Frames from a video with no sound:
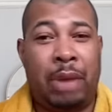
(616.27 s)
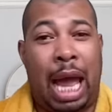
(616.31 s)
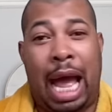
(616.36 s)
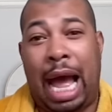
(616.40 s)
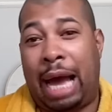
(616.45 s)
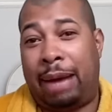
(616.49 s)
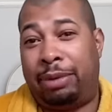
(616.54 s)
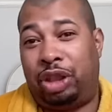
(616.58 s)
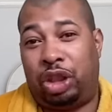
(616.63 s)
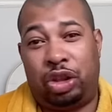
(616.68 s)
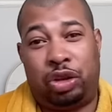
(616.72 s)

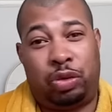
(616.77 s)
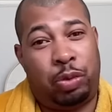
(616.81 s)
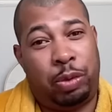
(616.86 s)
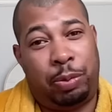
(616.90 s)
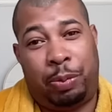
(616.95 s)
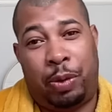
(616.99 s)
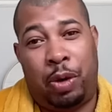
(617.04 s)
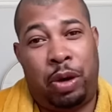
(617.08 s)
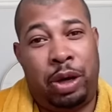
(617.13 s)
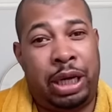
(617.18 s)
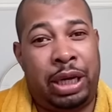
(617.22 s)
I'm just
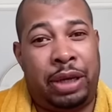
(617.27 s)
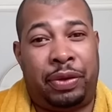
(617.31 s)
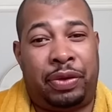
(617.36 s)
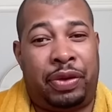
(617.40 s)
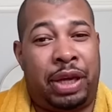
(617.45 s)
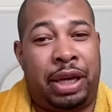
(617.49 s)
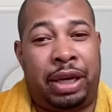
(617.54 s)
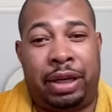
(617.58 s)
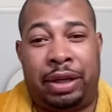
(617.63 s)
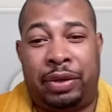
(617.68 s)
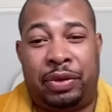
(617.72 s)
reporting
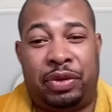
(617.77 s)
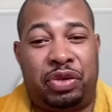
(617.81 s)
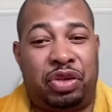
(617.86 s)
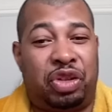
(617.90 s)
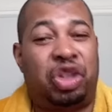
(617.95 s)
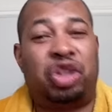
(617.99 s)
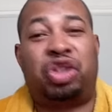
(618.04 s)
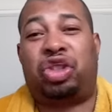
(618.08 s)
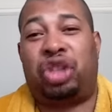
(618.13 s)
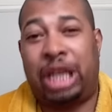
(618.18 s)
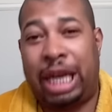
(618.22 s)
things.
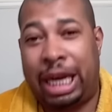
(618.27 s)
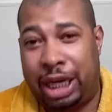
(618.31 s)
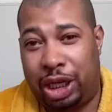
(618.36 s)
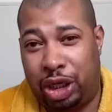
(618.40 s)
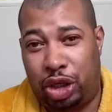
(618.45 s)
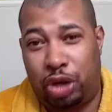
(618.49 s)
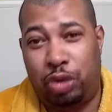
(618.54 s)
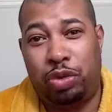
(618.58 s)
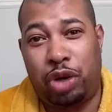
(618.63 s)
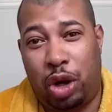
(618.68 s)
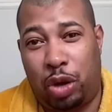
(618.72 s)
Just letting
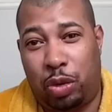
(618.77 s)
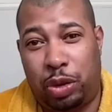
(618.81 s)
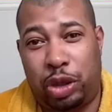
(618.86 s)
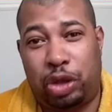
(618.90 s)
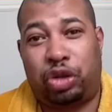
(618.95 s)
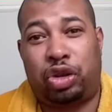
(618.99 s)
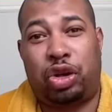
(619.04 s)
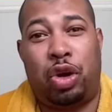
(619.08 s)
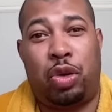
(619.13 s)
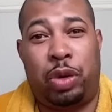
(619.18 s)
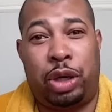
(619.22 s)
you know
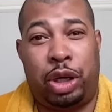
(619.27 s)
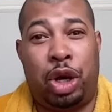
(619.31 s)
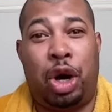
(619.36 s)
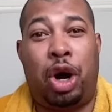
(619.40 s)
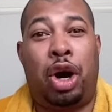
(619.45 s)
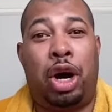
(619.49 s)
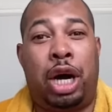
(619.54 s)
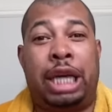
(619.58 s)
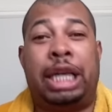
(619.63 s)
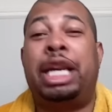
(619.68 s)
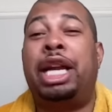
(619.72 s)
what's going
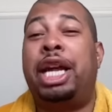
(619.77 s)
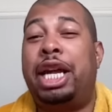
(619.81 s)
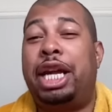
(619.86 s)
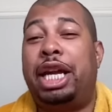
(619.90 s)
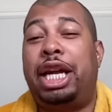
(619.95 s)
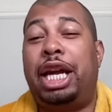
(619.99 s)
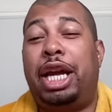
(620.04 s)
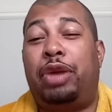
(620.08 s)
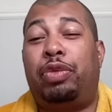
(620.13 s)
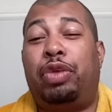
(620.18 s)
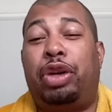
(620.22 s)
on
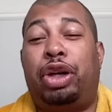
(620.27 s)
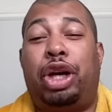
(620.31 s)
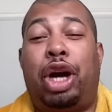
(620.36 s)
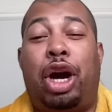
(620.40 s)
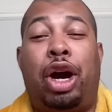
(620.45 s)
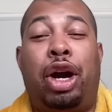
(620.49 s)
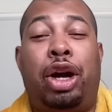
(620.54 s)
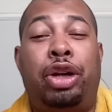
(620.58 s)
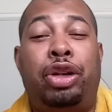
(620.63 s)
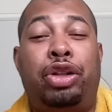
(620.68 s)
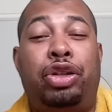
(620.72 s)
in
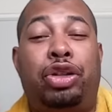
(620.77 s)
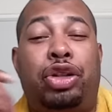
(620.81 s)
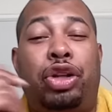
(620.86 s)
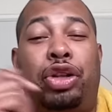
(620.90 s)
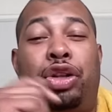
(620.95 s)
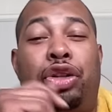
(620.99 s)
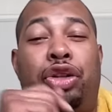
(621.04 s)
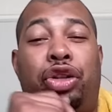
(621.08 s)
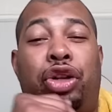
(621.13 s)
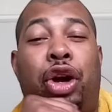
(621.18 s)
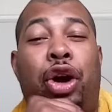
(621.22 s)
regards to
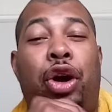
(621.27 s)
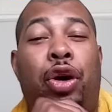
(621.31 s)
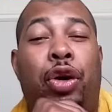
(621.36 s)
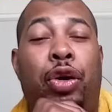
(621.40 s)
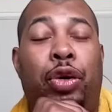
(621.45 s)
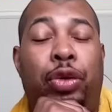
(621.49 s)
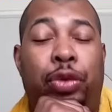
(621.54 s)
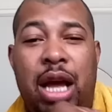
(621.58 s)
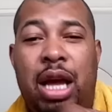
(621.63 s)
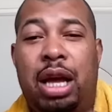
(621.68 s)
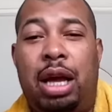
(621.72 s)
the show.
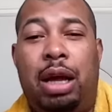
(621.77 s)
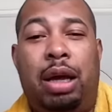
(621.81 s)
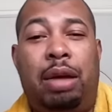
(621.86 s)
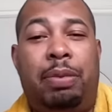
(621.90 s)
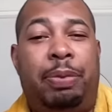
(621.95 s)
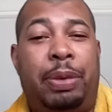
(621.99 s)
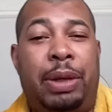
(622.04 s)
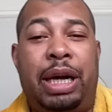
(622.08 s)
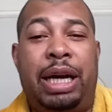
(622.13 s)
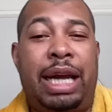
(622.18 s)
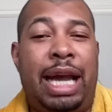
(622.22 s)

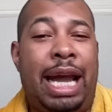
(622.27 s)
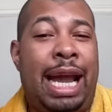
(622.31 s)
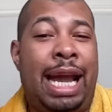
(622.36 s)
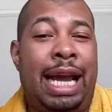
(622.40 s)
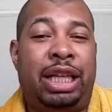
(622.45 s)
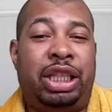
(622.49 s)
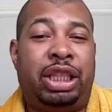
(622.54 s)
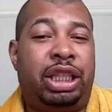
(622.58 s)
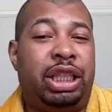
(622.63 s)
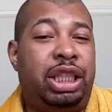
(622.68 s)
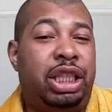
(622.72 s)
But
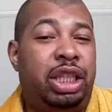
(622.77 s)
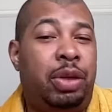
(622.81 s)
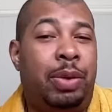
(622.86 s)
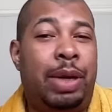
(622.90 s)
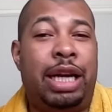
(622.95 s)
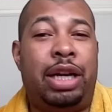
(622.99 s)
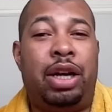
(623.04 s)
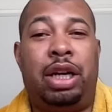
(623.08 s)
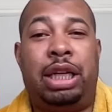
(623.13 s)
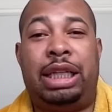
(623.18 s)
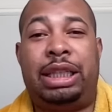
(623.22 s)
Ashley, you
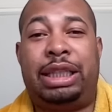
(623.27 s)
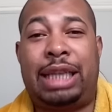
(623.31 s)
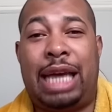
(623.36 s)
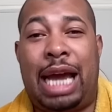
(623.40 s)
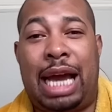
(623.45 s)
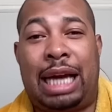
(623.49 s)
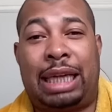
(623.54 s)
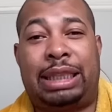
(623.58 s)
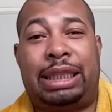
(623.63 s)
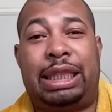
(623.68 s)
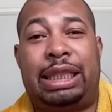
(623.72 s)
ain't on a
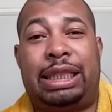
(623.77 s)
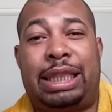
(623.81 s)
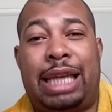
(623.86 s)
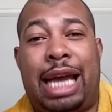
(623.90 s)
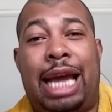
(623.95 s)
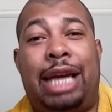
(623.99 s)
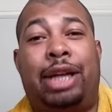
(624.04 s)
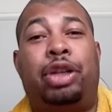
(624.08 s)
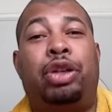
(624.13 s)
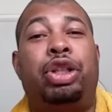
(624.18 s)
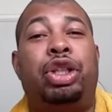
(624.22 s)
toxic
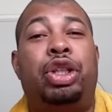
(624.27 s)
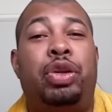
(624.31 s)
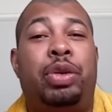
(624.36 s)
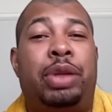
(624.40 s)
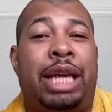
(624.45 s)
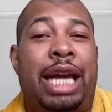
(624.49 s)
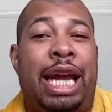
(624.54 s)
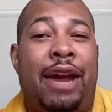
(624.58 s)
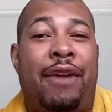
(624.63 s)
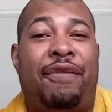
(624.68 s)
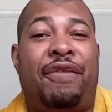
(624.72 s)
cycle. You
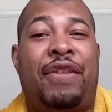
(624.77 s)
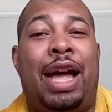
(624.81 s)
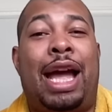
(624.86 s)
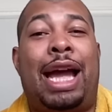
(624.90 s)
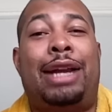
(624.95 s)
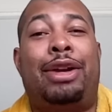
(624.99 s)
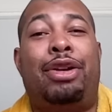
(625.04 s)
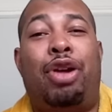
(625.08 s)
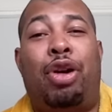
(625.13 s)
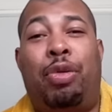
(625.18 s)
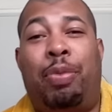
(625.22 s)
can't
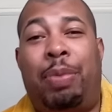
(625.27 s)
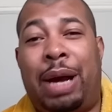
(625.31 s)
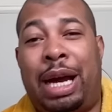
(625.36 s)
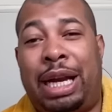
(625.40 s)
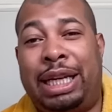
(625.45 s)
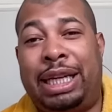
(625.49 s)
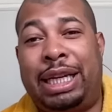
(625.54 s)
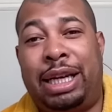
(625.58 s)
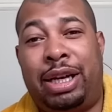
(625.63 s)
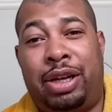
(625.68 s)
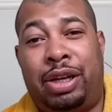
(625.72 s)
find
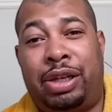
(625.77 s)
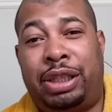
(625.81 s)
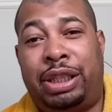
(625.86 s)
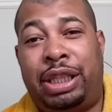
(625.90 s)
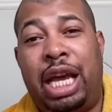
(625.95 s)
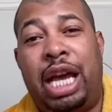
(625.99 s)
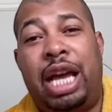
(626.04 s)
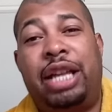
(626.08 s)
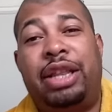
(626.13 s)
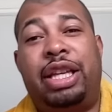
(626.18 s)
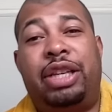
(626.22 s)
nobody else
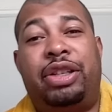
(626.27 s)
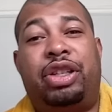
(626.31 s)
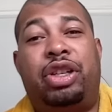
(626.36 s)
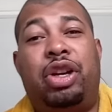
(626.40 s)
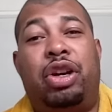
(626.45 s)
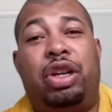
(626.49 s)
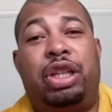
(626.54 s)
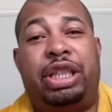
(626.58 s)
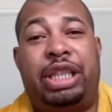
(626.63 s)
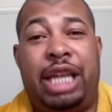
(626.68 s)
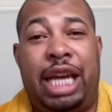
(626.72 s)
that's
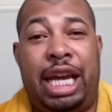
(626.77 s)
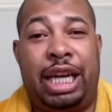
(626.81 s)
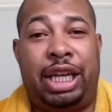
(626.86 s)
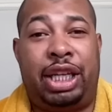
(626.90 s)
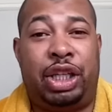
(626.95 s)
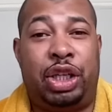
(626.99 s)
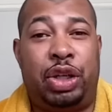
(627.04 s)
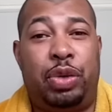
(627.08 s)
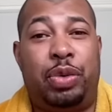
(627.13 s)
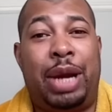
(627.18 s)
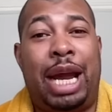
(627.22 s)
going to take
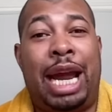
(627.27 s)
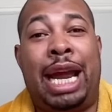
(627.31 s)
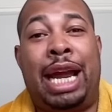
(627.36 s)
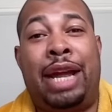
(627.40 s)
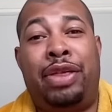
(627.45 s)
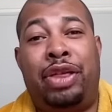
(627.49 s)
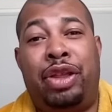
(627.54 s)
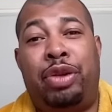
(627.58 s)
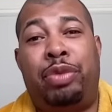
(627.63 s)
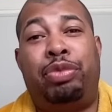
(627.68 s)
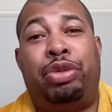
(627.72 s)
you
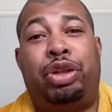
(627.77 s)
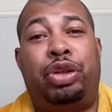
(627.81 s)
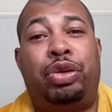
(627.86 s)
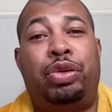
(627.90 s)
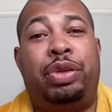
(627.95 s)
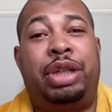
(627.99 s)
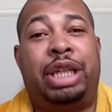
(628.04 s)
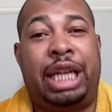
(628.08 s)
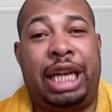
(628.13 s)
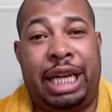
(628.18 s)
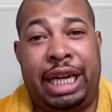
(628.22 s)
and them
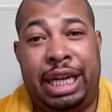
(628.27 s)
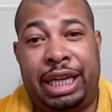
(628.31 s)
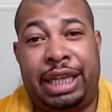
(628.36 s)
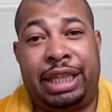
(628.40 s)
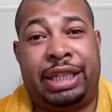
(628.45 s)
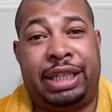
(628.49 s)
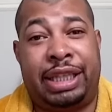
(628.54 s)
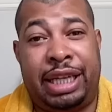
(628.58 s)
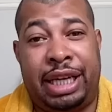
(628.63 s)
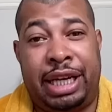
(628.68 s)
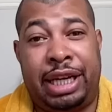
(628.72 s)
two
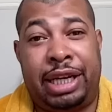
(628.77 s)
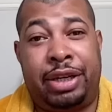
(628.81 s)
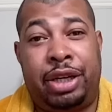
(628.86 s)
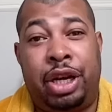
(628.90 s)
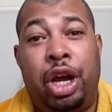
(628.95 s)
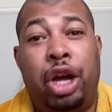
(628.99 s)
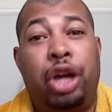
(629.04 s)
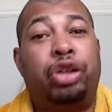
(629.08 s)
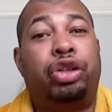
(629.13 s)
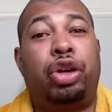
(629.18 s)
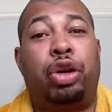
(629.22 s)
kids in.
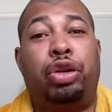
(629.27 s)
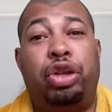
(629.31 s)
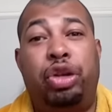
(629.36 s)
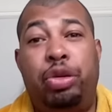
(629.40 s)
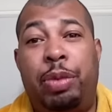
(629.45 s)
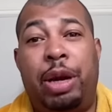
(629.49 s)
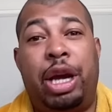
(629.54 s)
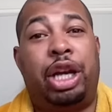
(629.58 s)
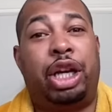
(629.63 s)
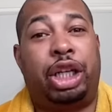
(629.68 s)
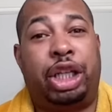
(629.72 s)
So you
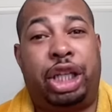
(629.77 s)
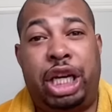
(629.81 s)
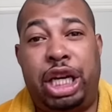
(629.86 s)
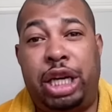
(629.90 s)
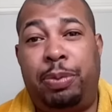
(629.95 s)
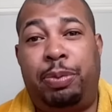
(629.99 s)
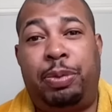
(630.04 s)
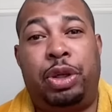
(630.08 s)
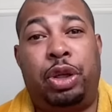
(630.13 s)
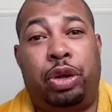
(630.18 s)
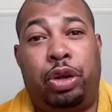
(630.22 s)
better
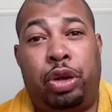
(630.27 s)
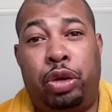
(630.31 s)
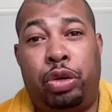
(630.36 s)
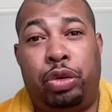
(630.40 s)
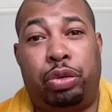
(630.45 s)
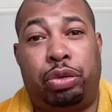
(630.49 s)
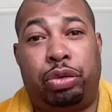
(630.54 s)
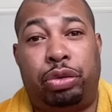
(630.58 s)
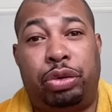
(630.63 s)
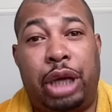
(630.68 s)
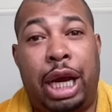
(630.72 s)
keep your
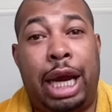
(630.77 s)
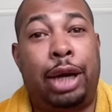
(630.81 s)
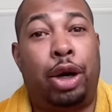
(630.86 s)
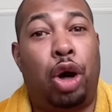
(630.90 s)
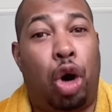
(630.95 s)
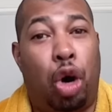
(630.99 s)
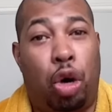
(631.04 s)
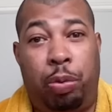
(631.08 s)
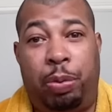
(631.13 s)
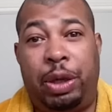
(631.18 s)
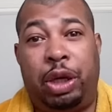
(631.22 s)
coot and
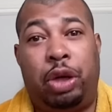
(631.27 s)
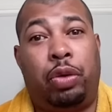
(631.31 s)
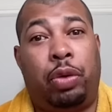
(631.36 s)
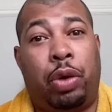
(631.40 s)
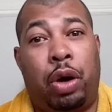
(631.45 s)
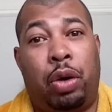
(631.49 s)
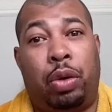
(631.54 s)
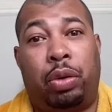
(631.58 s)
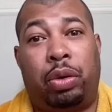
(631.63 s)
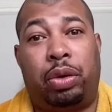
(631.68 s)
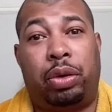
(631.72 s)
hope he
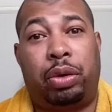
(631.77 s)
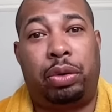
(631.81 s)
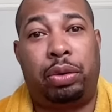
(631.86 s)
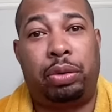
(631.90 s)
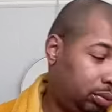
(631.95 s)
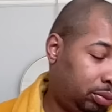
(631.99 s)
croak.